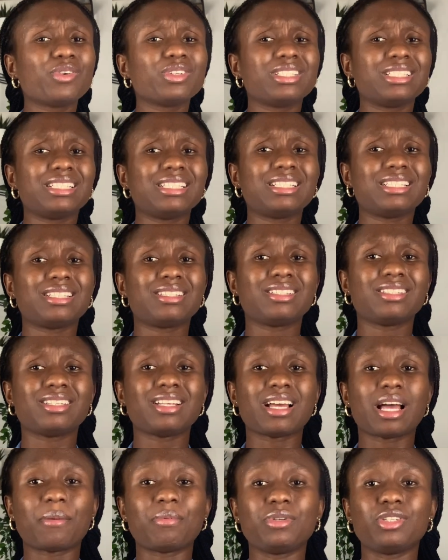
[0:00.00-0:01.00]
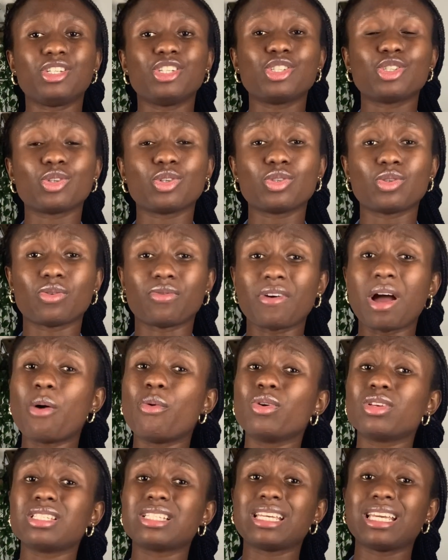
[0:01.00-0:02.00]
this application stuff, I
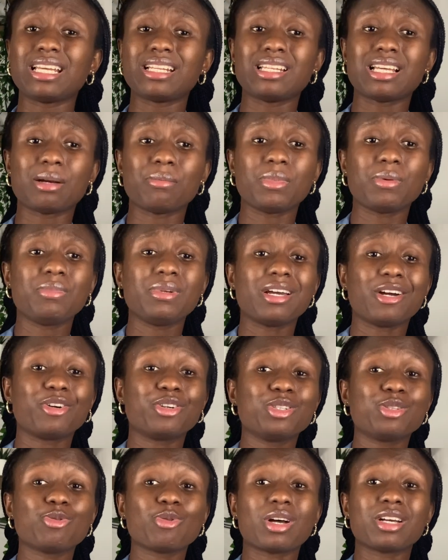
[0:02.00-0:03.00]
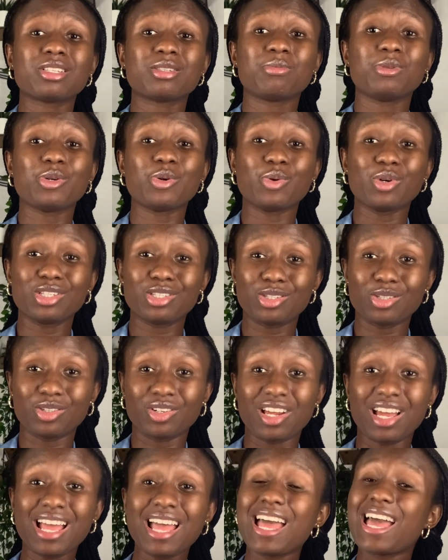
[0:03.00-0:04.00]
was scared that maybe they are going to ask me question.
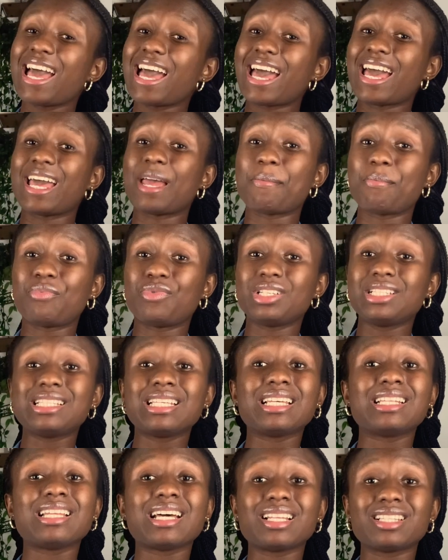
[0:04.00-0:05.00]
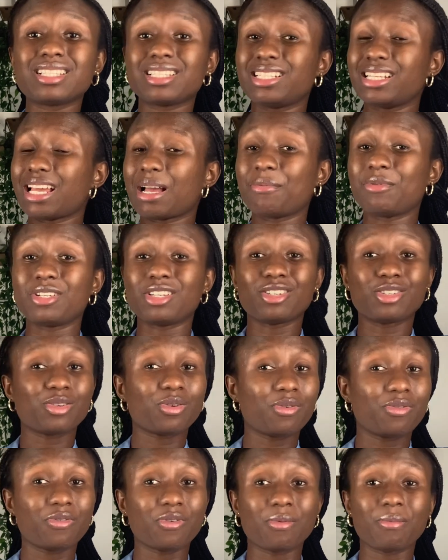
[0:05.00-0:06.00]
I printed out the application
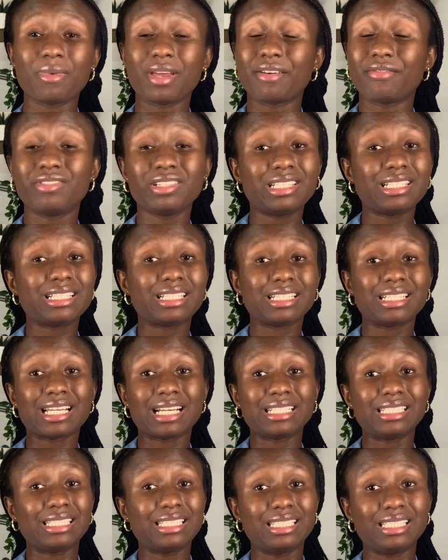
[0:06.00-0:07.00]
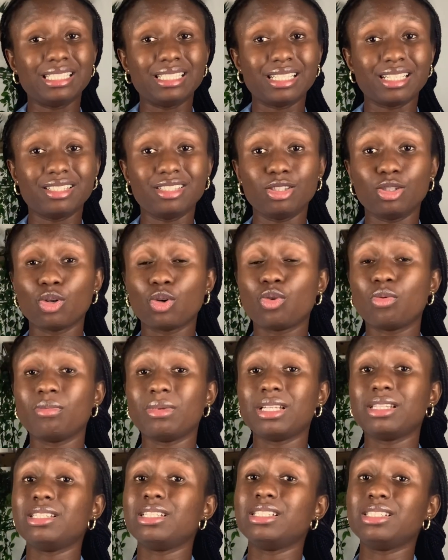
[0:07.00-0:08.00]
form, everything that they needed, the
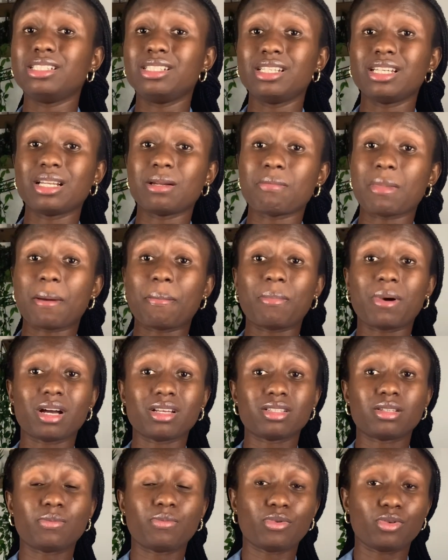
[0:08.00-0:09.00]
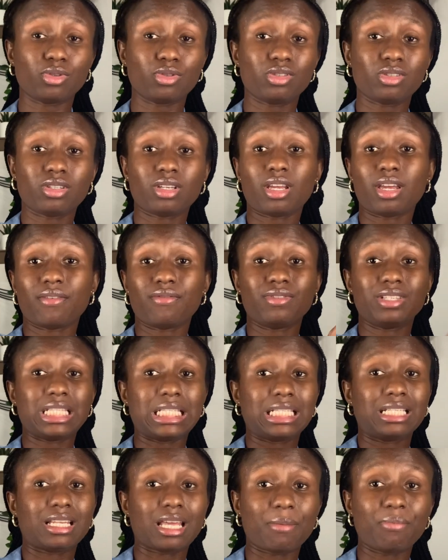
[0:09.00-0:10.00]
document they needed, my passport,
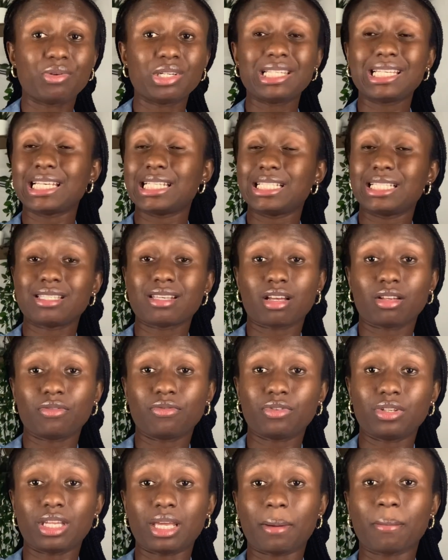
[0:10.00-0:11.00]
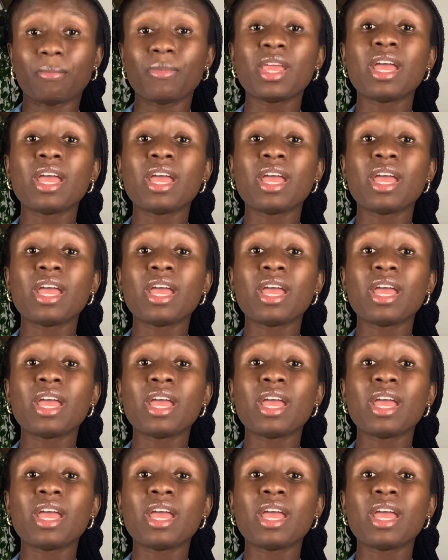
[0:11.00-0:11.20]
everything. I printed it out for them.